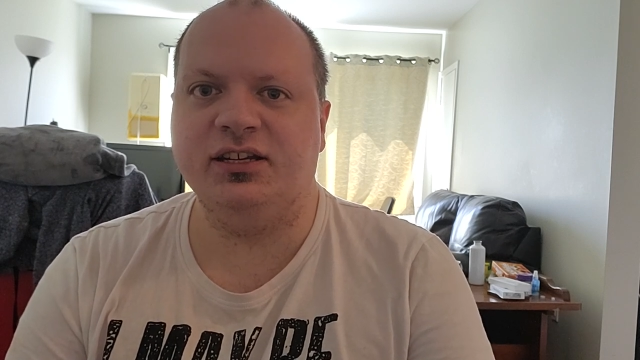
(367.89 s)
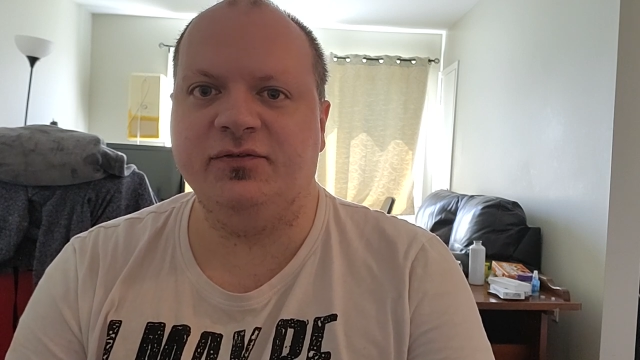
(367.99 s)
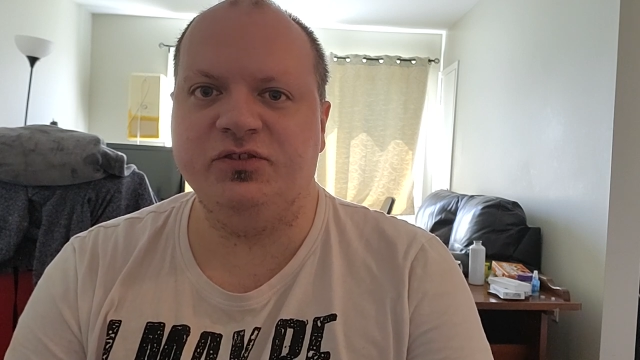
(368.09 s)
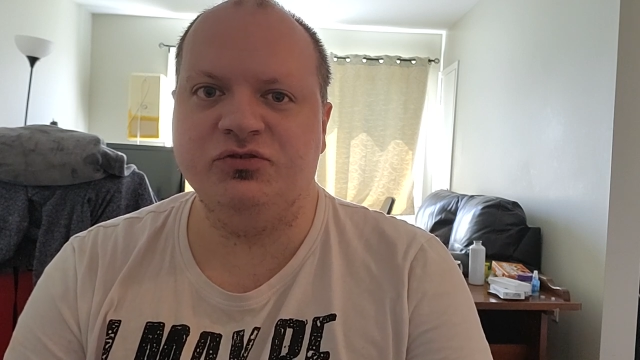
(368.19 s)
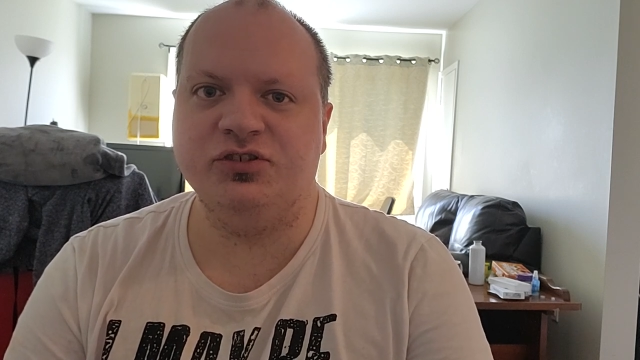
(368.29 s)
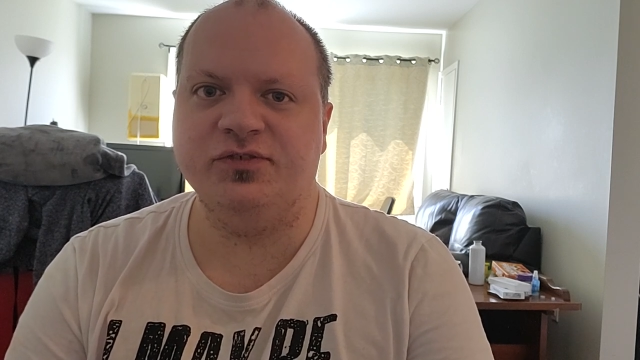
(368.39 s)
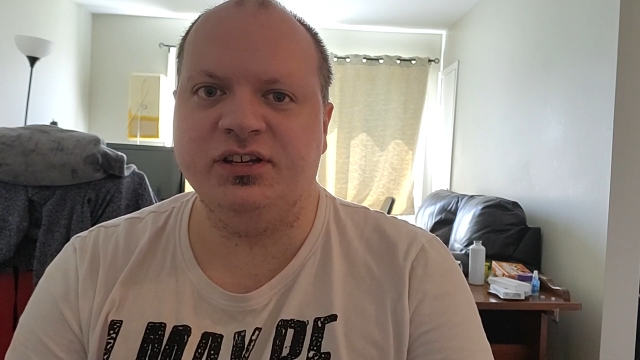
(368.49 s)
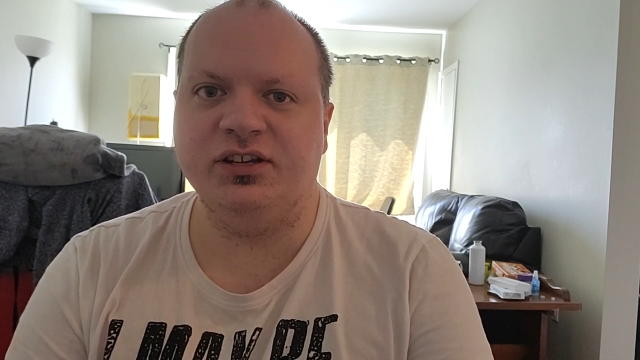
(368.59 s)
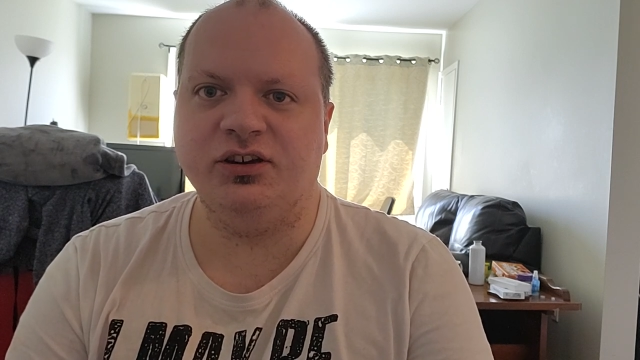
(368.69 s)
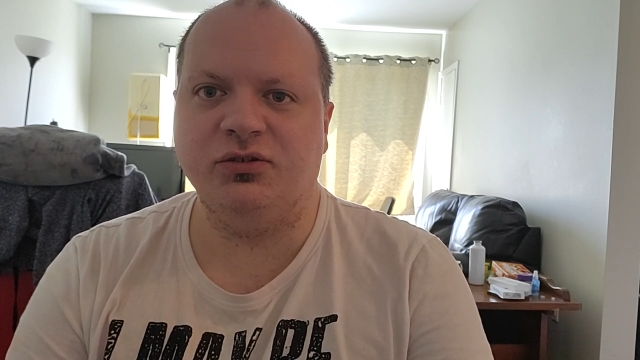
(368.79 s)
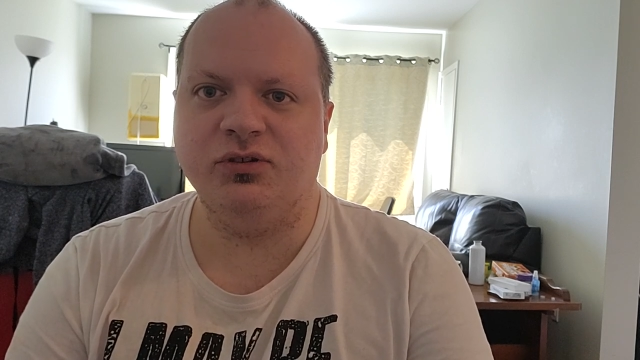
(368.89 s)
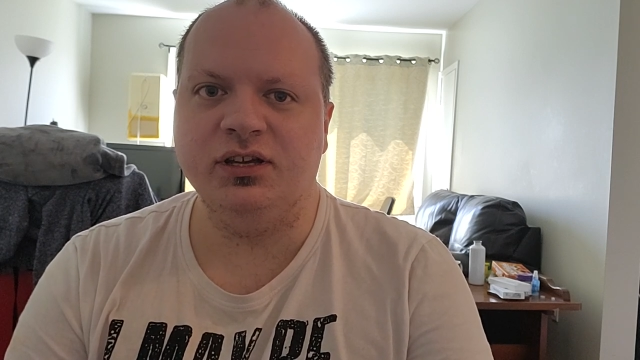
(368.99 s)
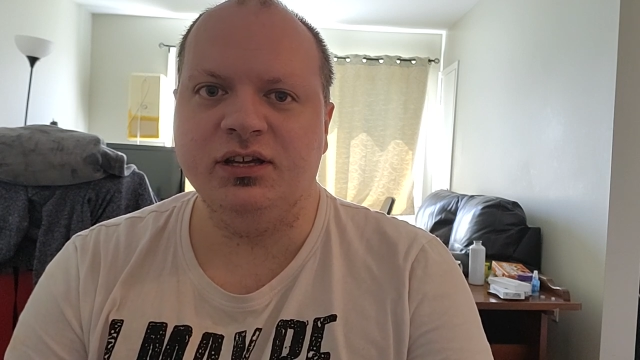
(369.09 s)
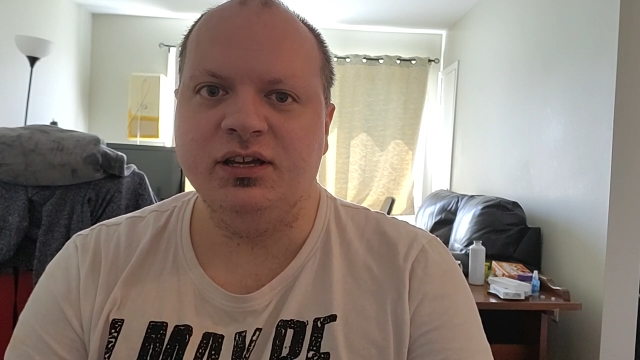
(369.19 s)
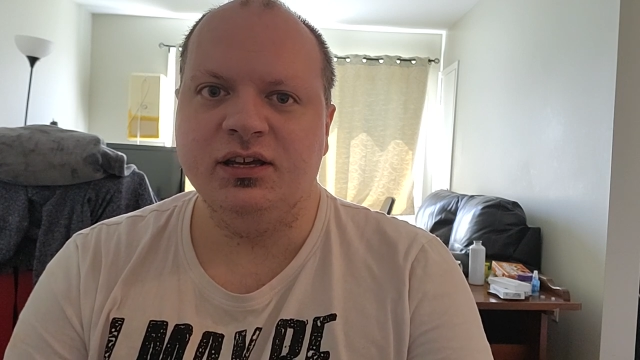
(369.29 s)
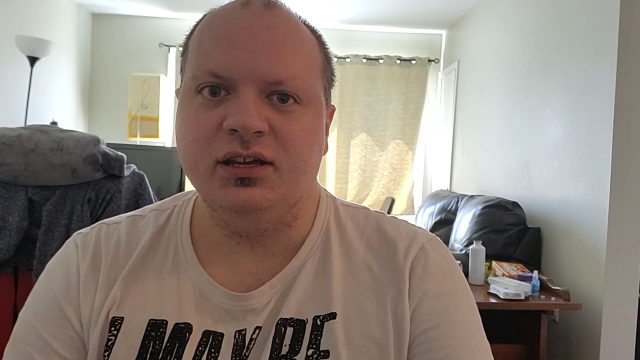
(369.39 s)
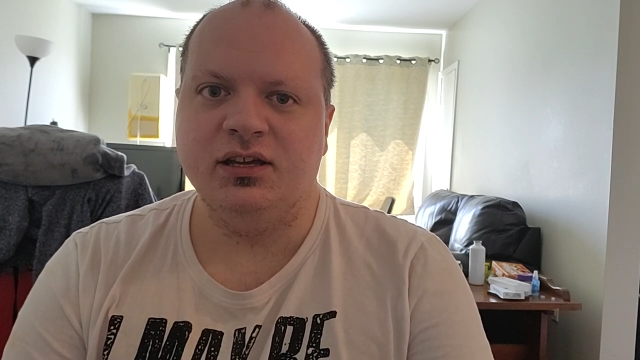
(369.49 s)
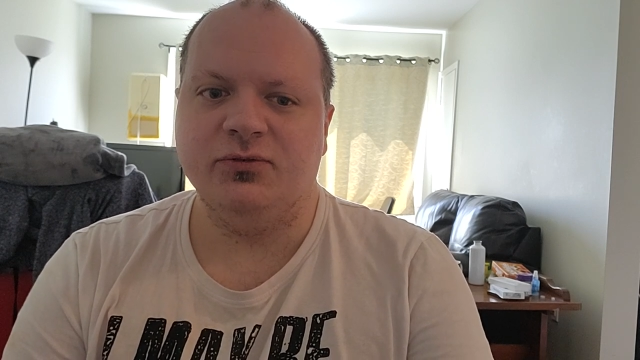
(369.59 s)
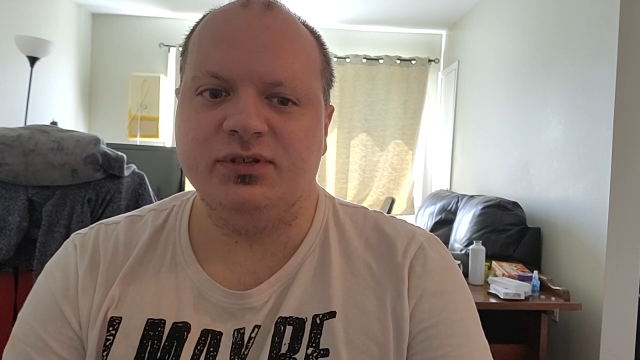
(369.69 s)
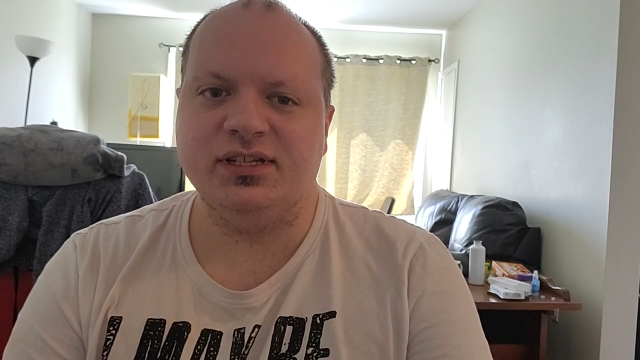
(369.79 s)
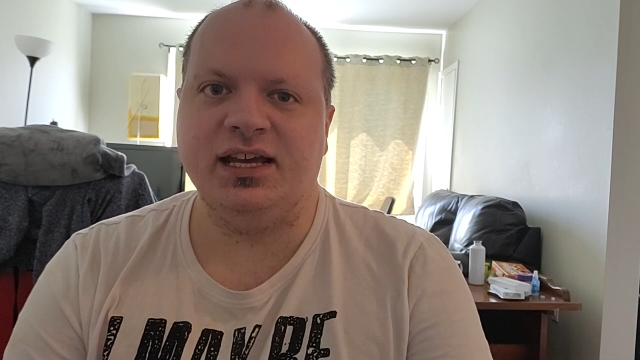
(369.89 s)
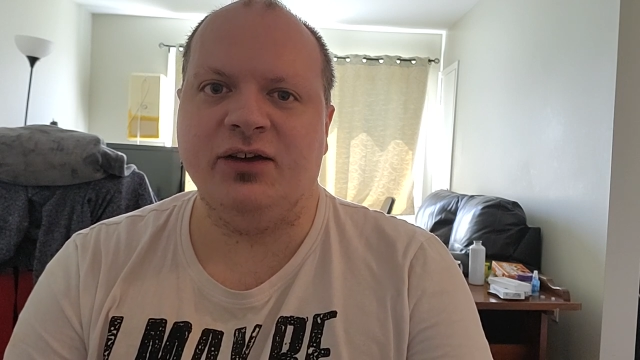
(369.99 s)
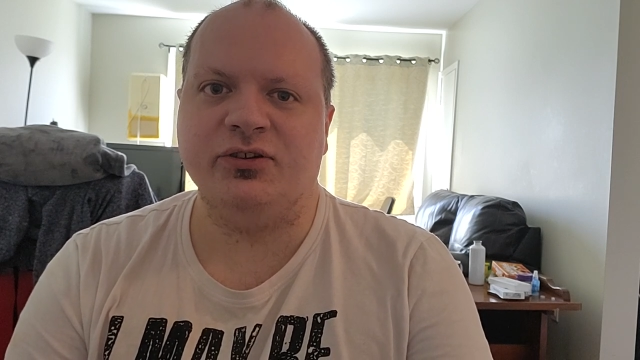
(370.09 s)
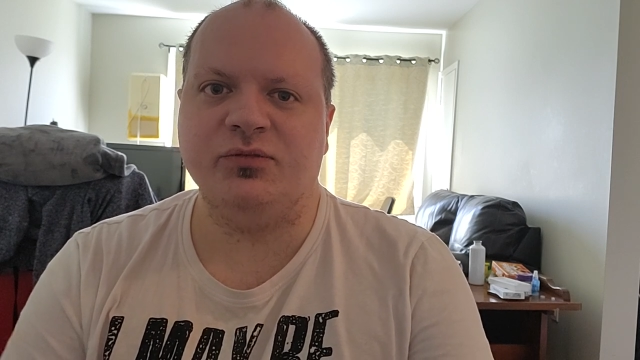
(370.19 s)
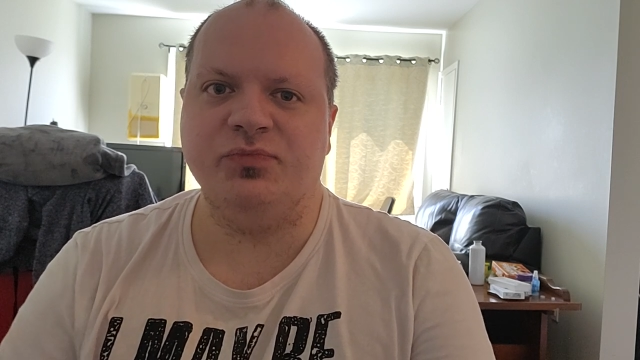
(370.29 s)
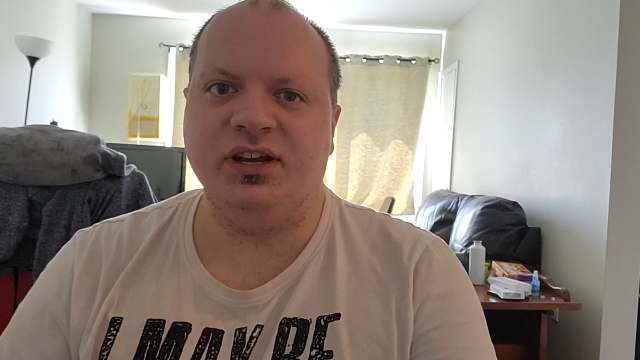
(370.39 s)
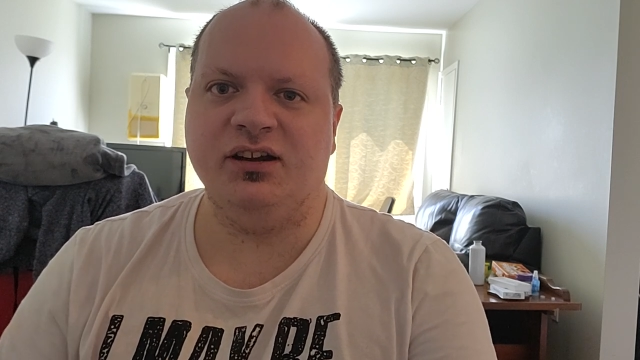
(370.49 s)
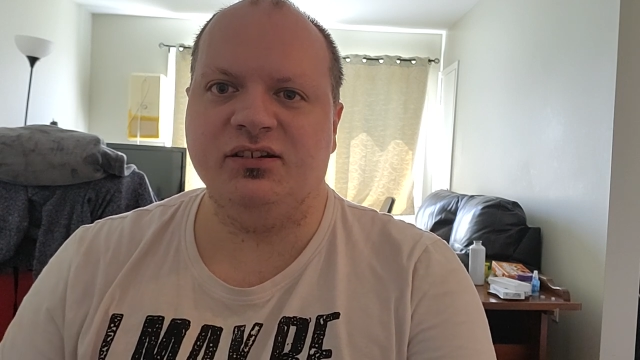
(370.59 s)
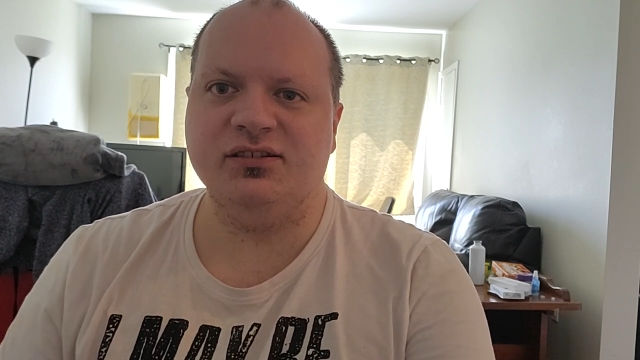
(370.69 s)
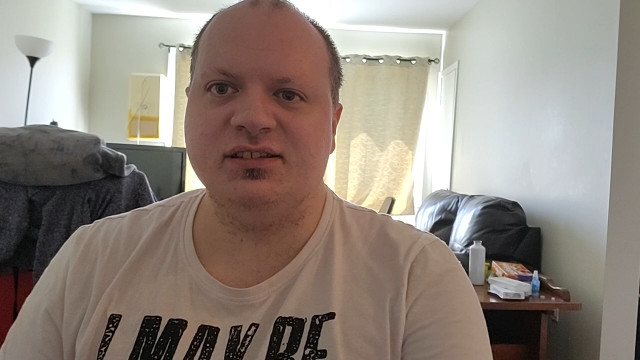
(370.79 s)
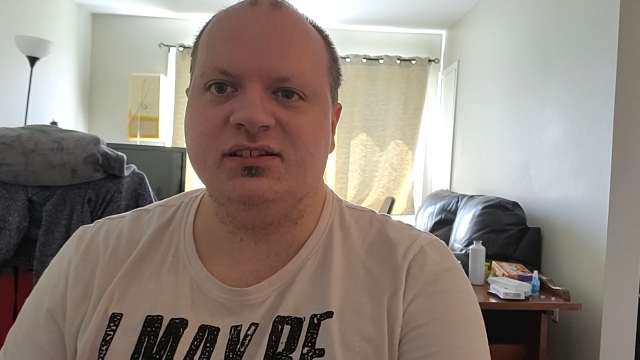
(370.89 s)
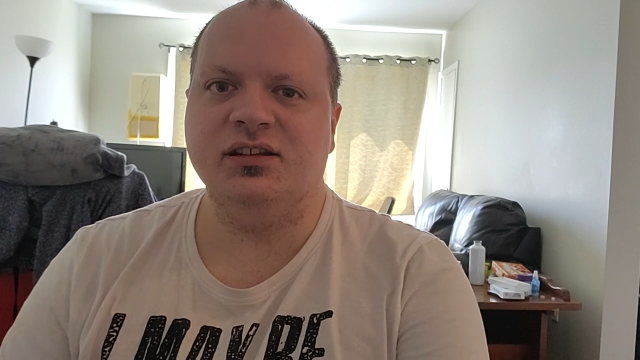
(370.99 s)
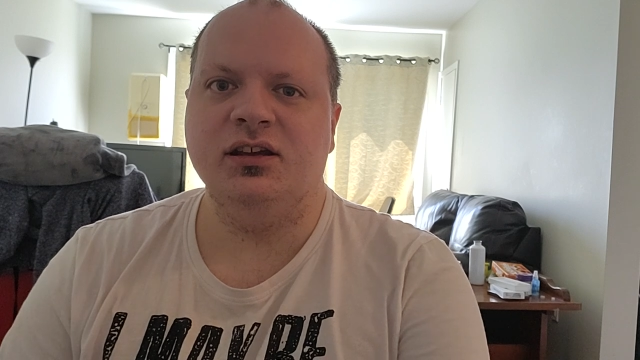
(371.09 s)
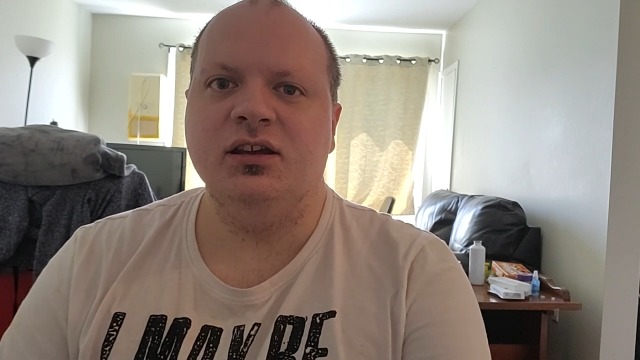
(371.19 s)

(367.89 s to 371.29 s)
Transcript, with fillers: a future video. And we'll see how it compares.